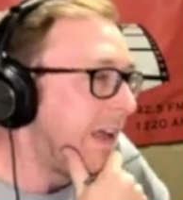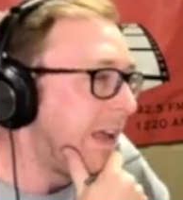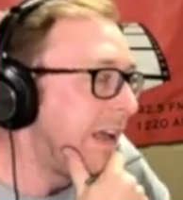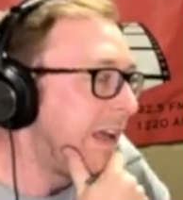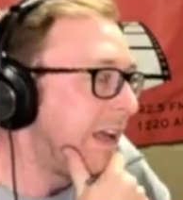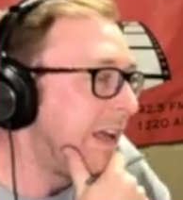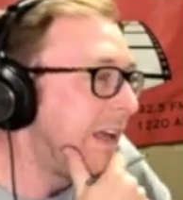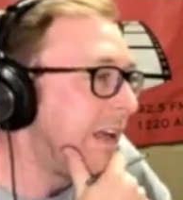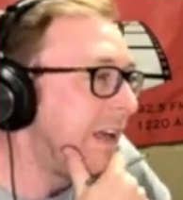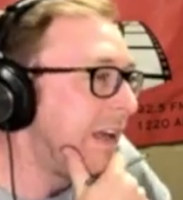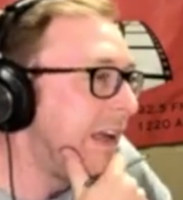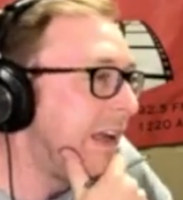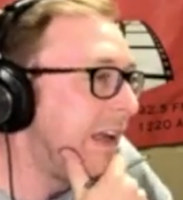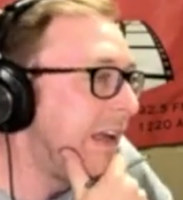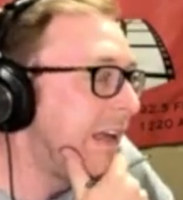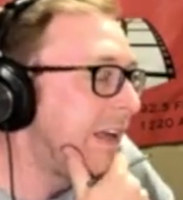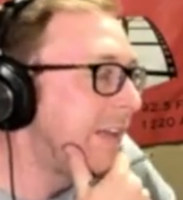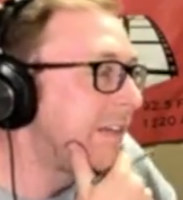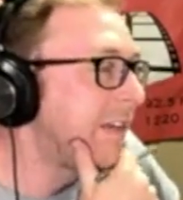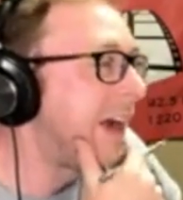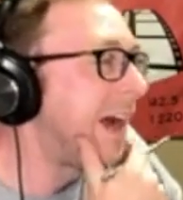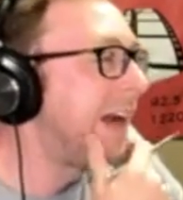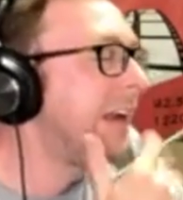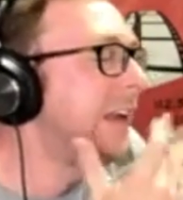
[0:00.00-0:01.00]
It
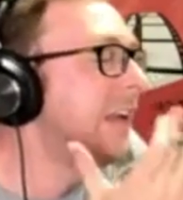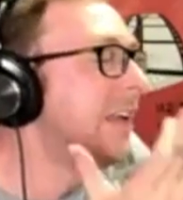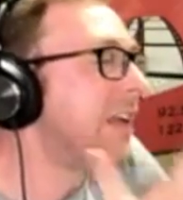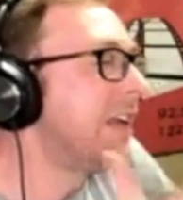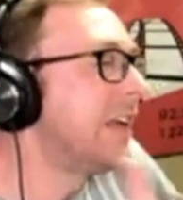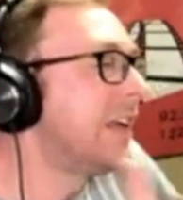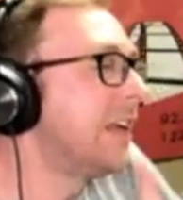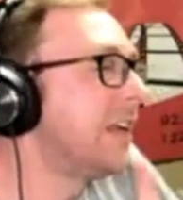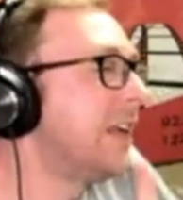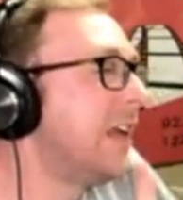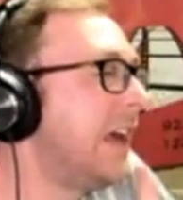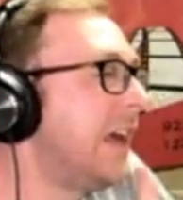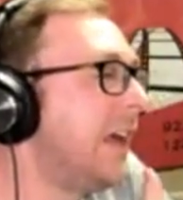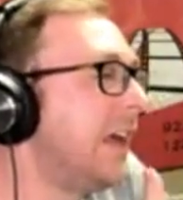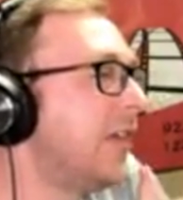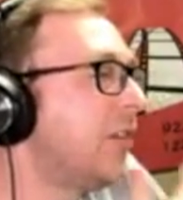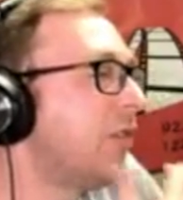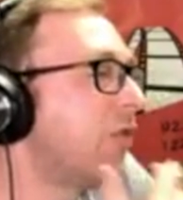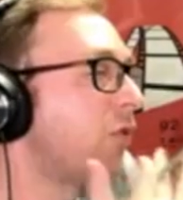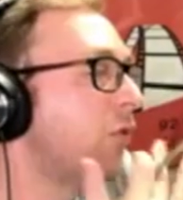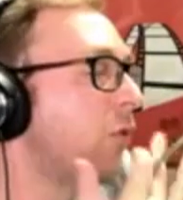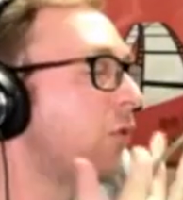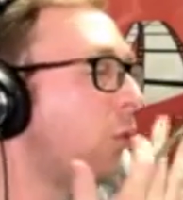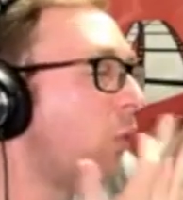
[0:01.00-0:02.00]
kind of
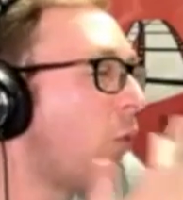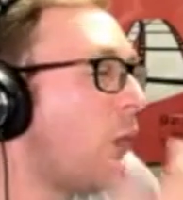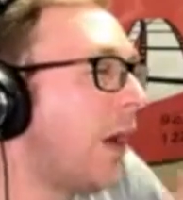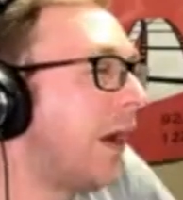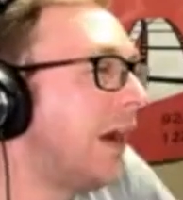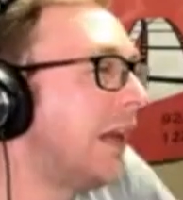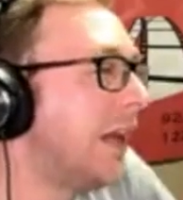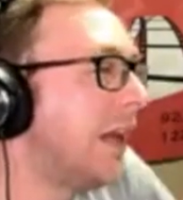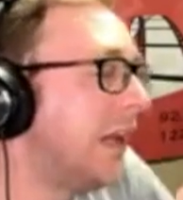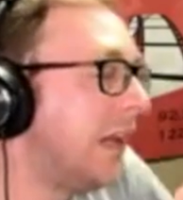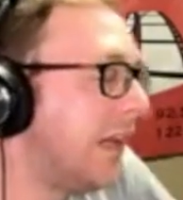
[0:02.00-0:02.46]
dictates what it